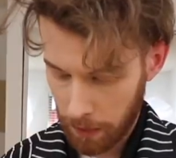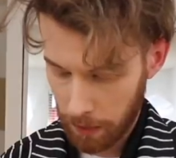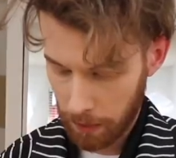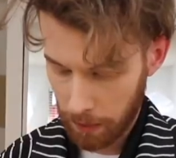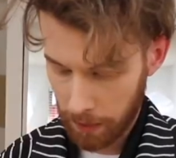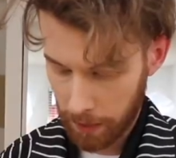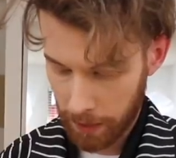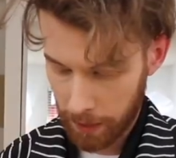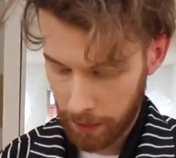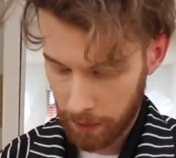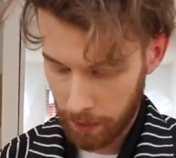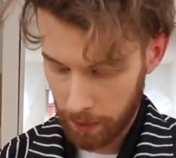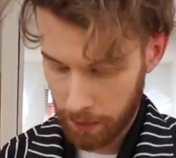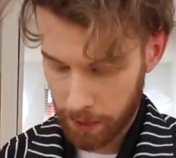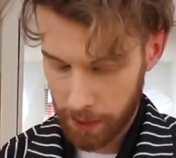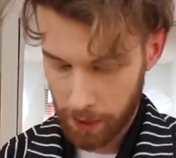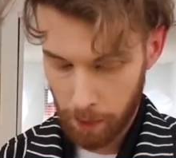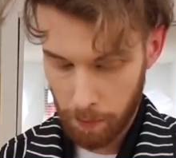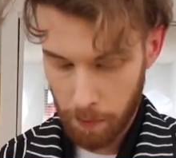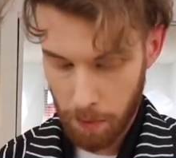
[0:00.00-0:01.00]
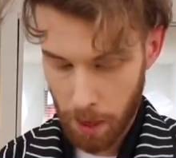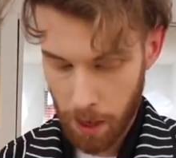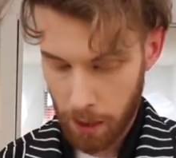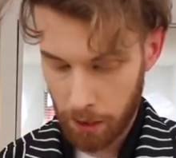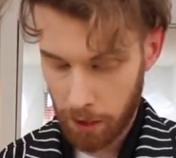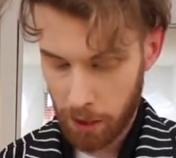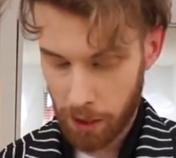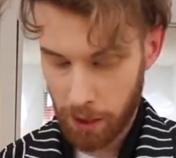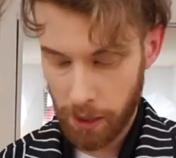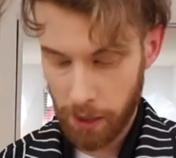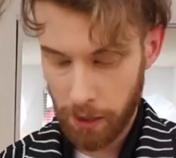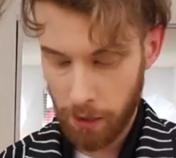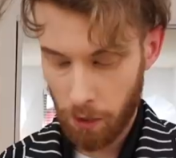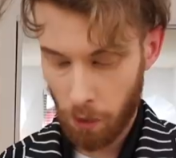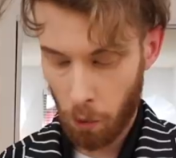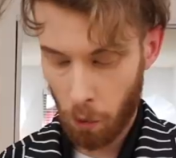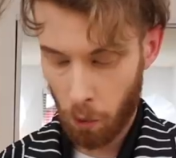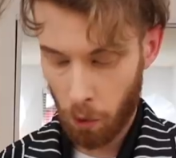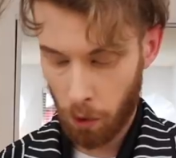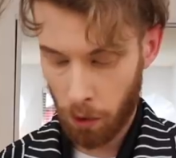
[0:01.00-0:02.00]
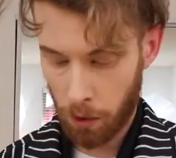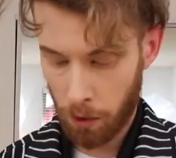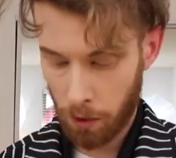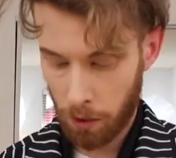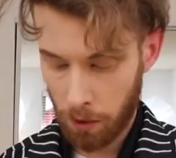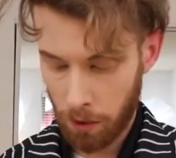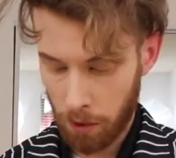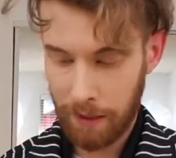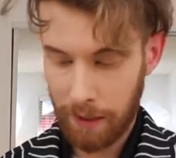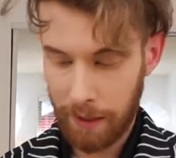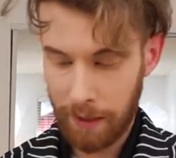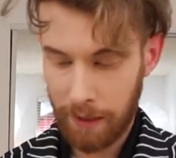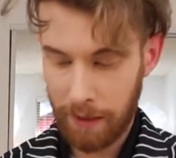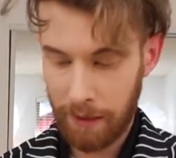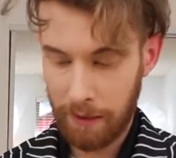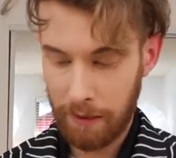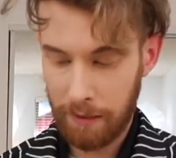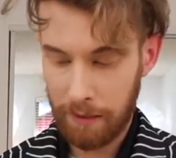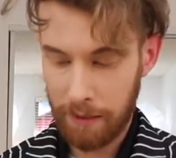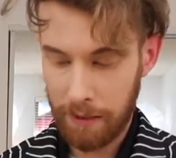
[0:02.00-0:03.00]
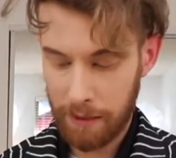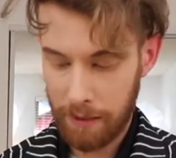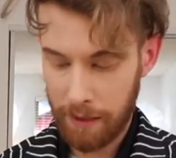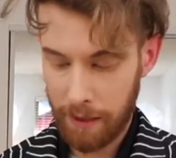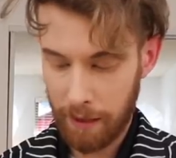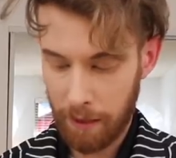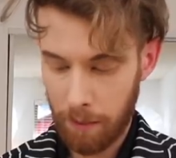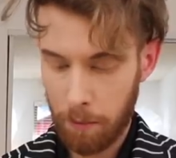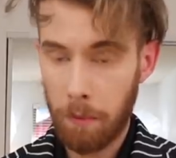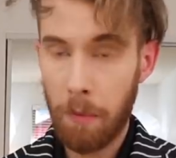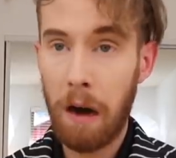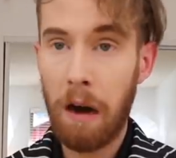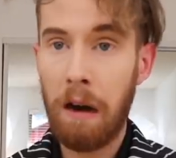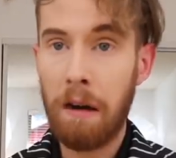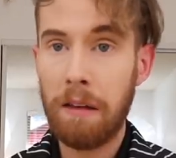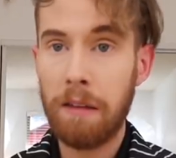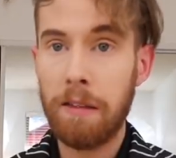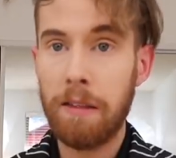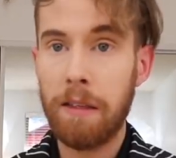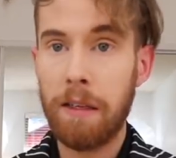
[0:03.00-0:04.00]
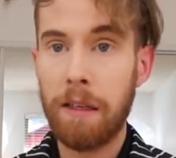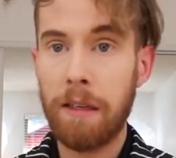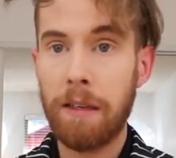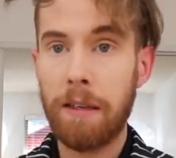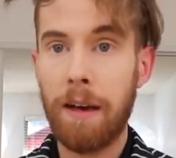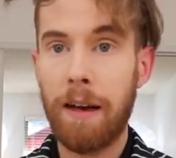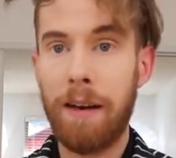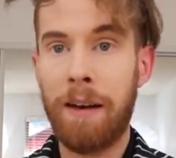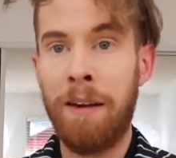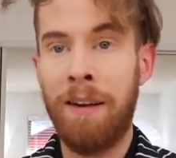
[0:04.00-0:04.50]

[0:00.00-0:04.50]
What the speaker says: Lynn Del Monte or Lynn Del Monte.